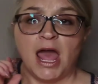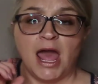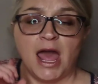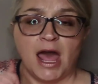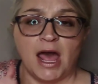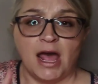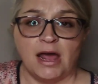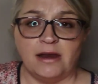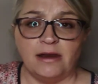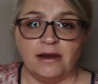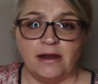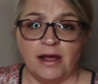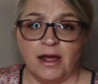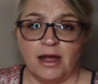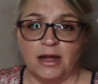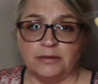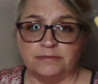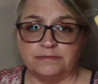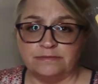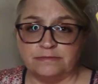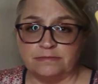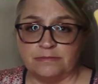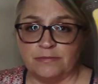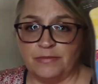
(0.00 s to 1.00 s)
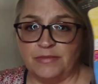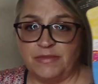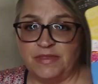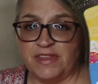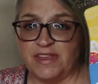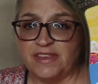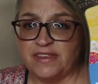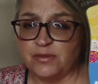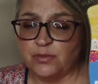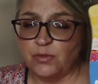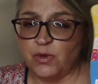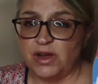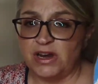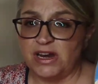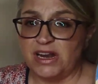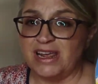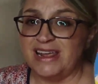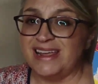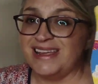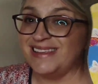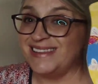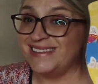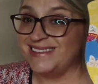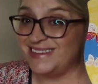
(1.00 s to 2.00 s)
And um, this one
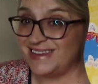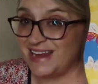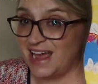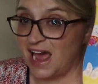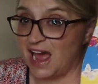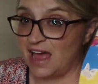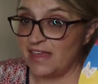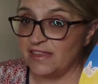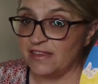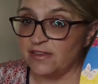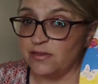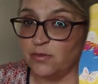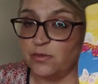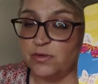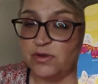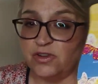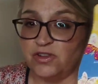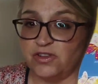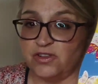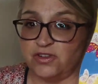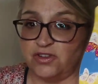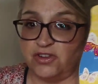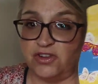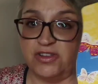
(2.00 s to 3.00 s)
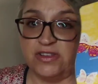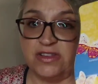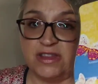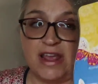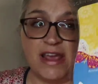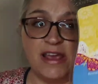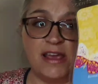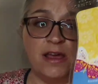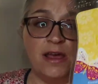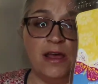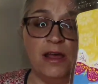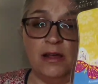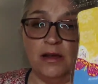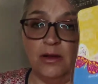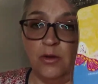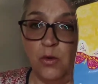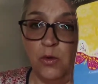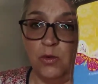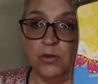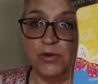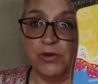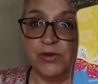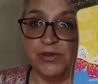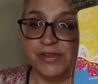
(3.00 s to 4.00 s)
is not. This one is just like a
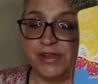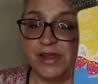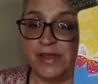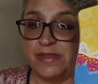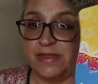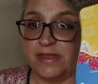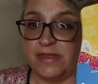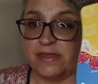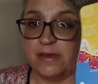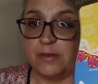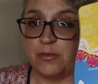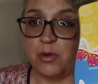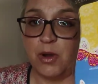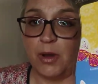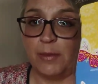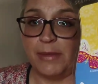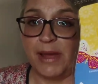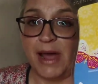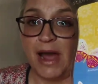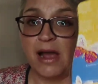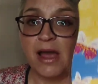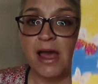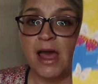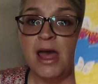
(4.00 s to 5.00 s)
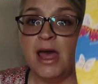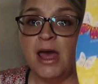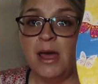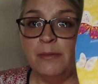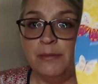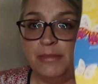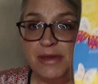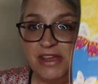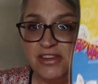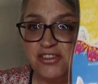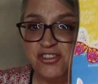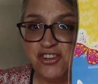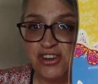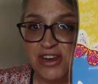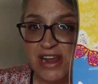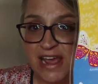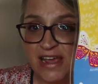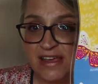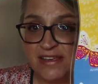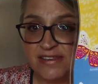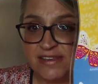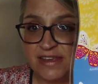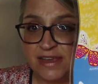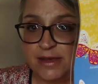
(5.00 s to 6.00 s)
older scent that they brought back. Beach
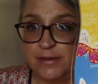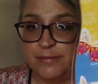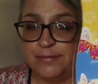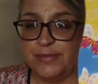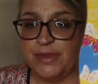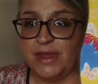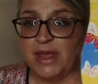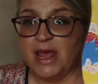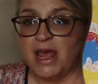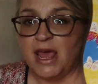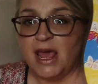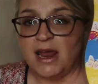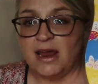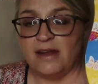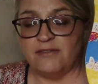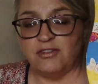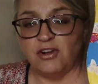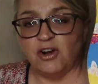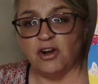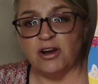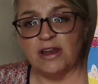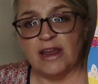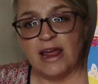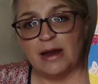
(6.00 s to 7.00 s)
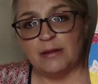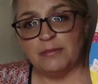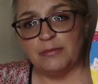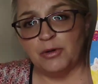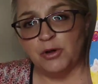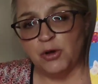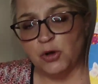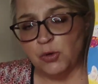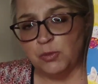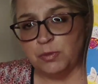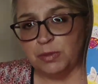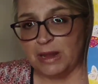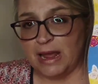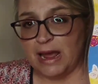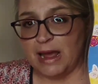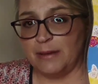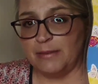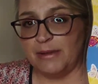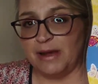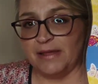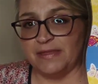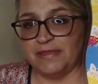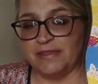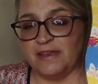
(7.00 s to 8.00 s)
Daisy. And I've heard a lot of hoopla
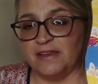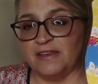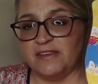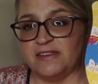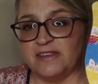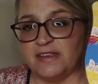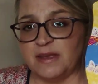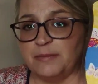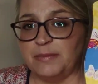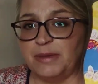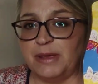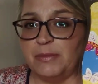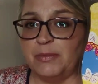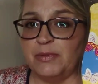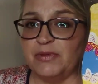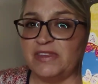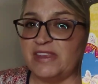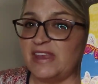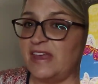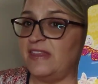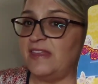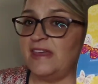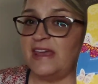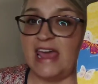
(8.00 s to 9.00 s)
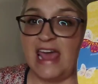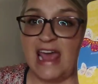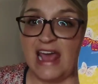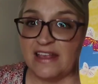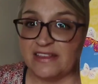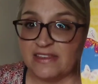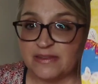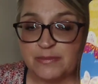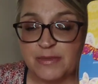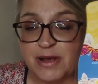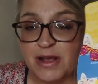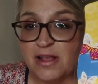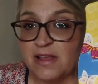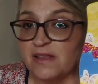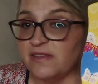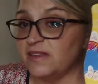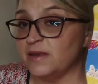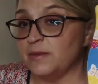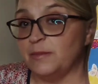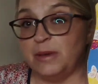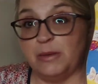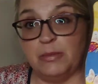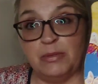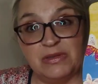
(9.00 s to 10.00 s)
about this. Some people say they can't smell
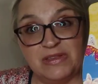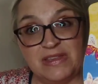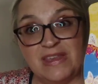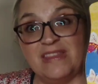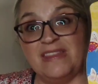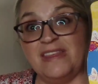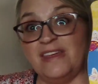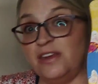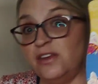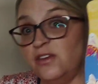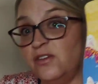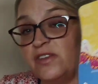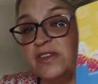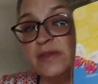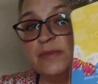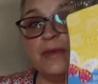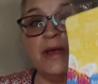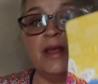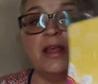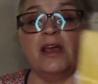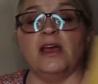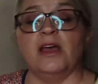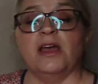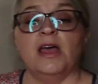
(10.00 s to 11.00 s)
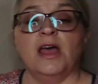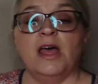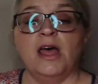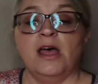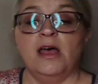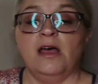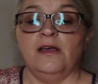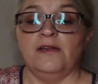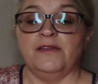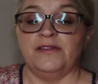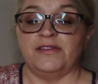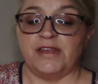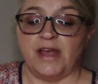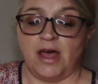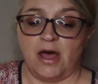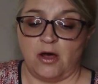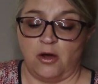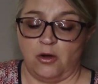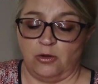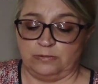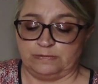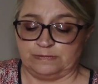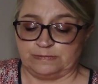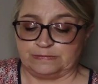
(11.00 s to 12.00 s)
it. Some people say they do smell it.
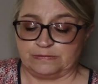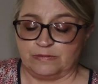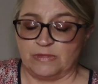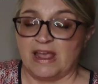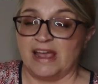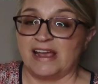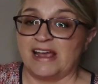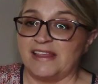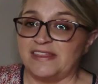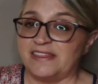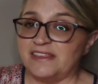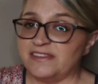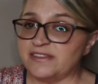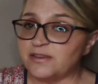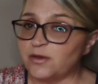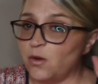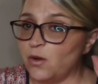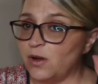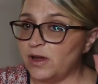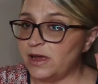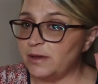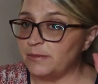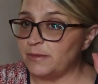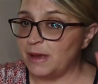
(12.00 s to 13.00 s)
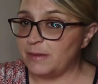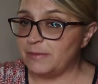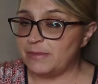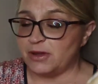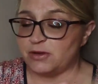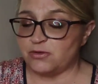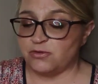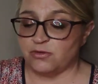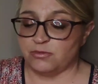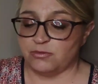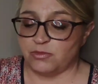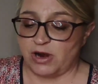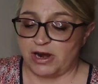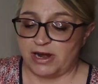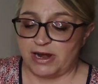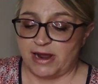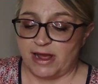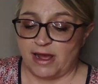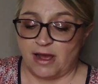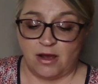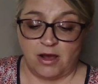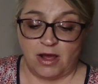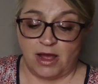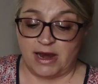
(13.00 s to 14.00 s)
So, I got this going in my bedroom right
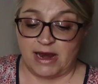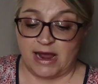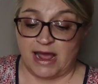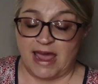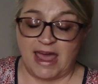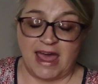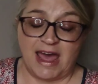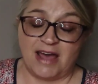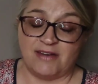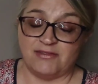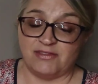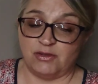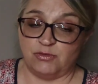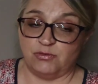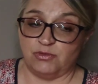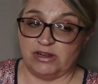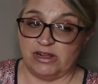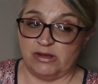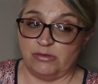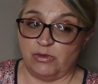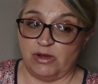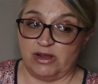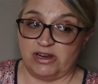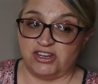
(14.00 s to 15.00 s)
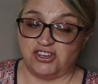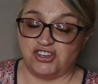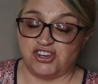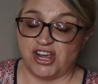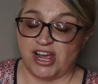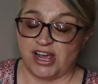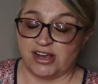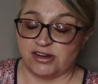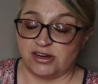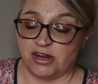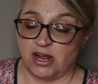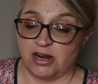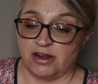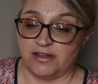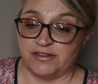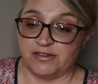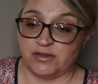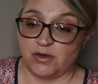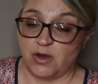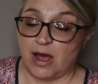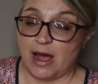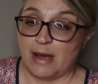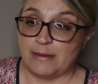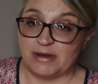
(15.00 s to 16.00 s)
now. And I haven't really went and checked on it.
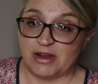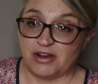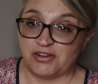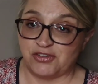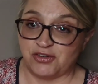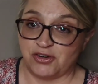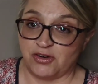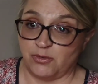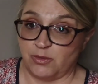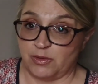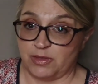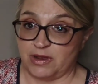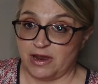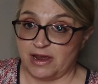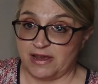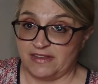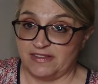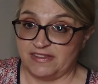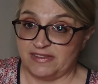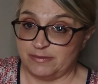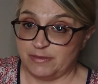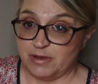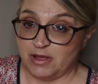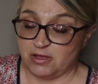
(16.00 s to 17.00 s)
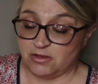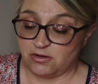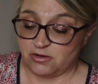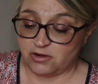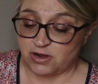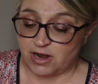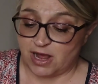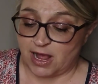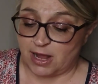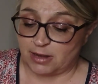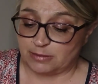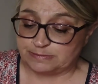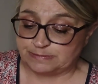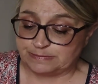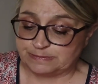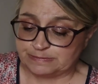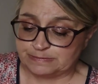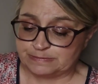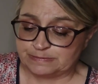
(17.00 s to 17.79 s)
So, I'm not sure whether I can smell it or not